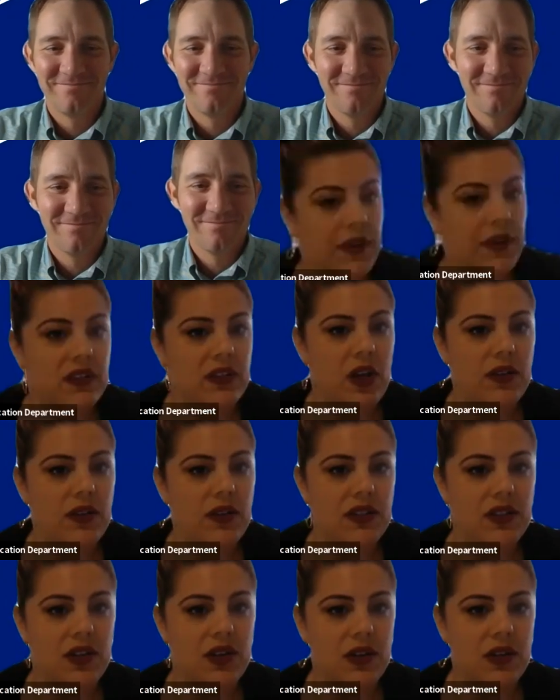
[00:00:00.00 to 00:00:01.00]
Perfect.
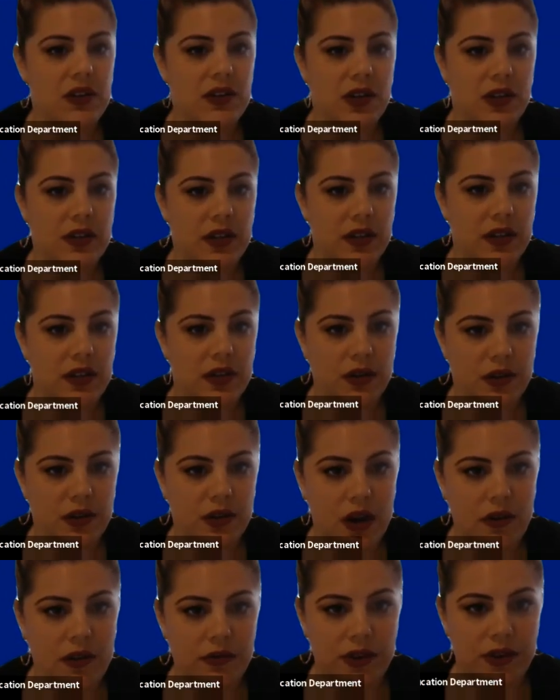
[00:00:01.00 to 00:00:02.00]
I'll let Tanya know that
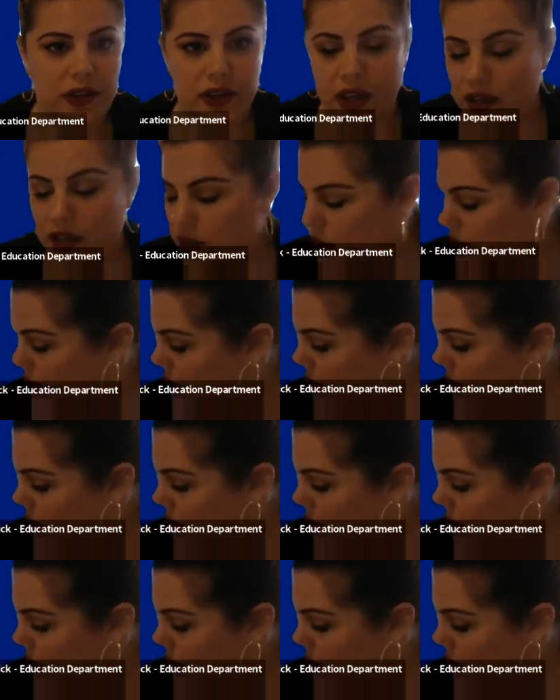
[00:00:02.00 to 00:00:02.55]
you're offering that.